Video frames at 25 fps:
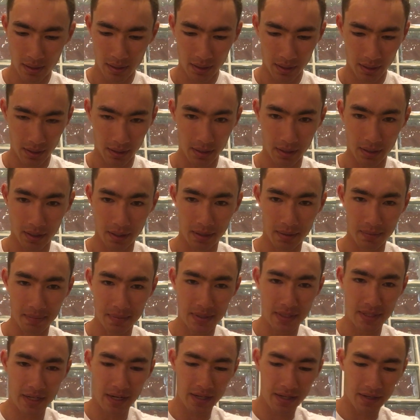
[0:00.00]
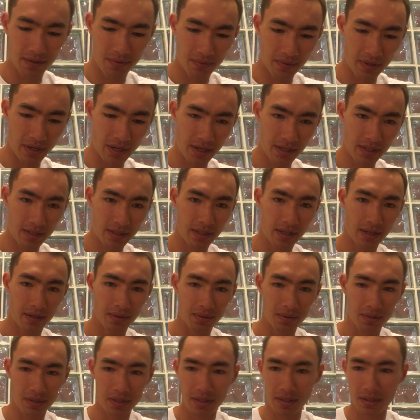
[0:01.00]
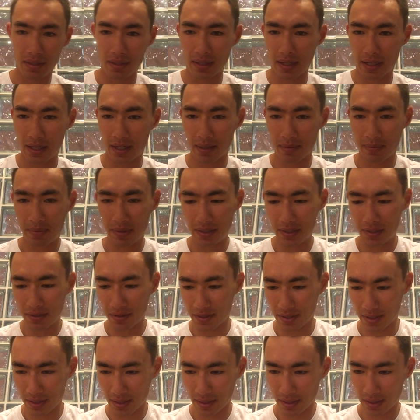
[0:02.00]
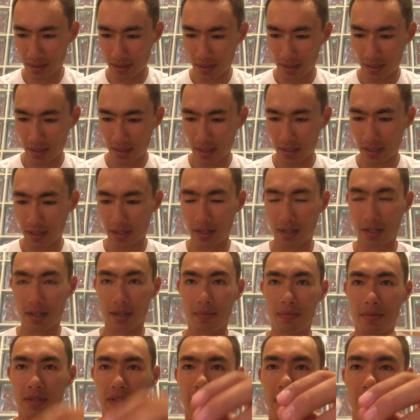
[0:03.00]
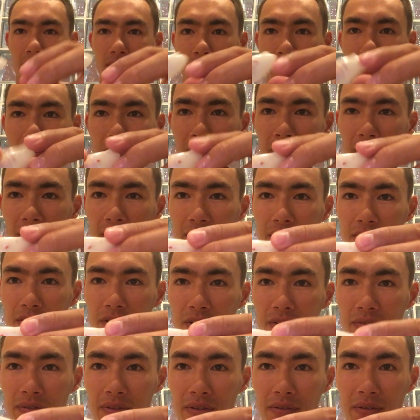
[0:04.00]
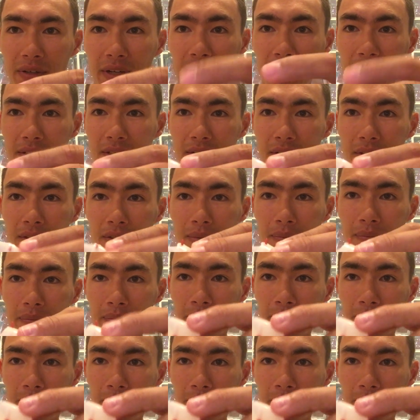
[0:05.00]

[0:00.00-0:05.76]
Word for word: Um, second rig that we that I've been using um, is this Krippled anchovy rig. So